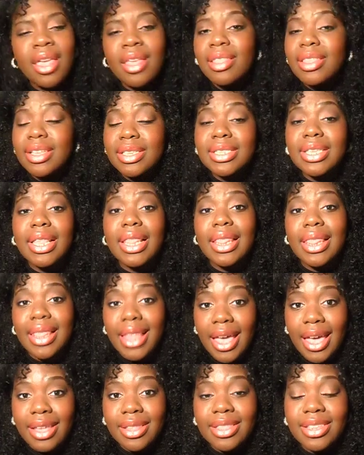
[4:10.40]
there's a
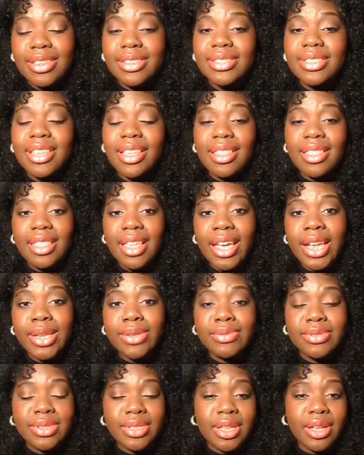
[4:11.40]
lot. There is a lot
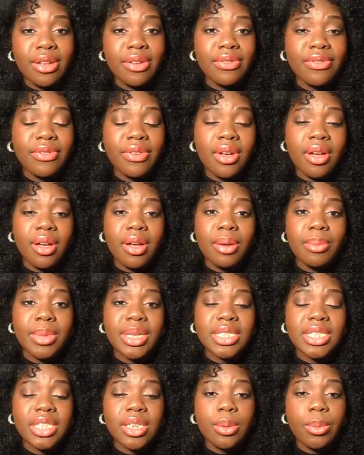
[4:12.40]
of stuff. Um,
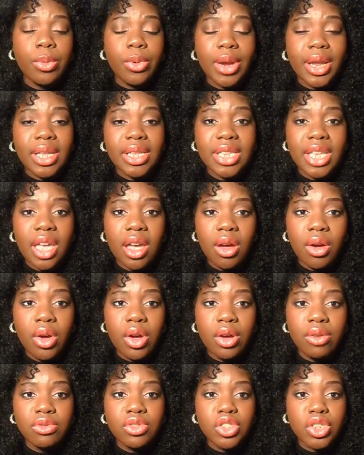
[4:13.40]
I did a breakdown
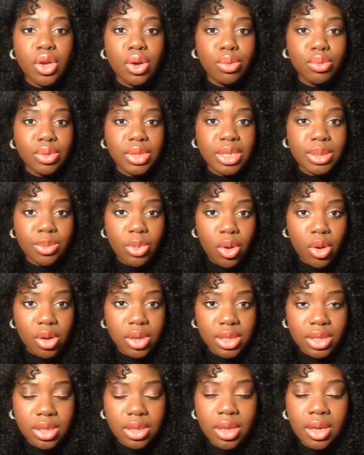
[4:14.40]
of Joan
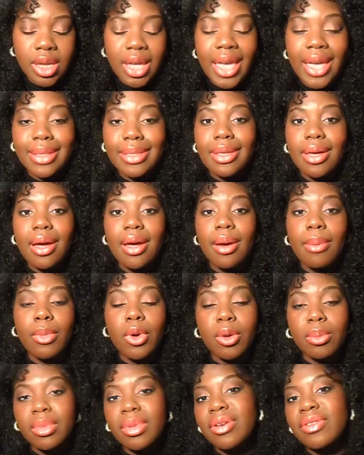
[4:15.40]
Smalls' look at the
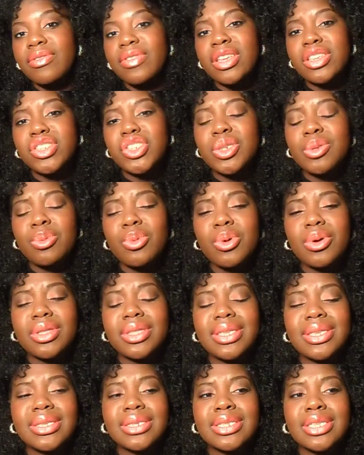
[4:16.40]
MoMA event. She wore
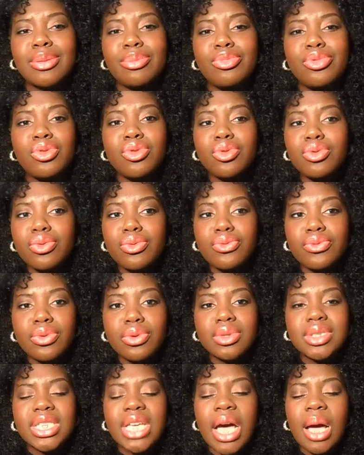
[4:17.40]
this
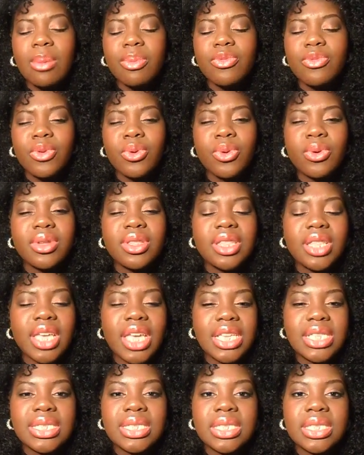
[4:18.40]
beautiful Tom Ford
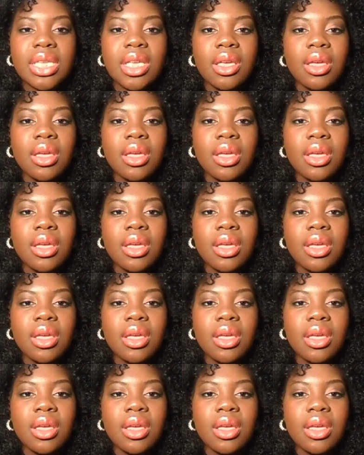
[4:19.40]
lace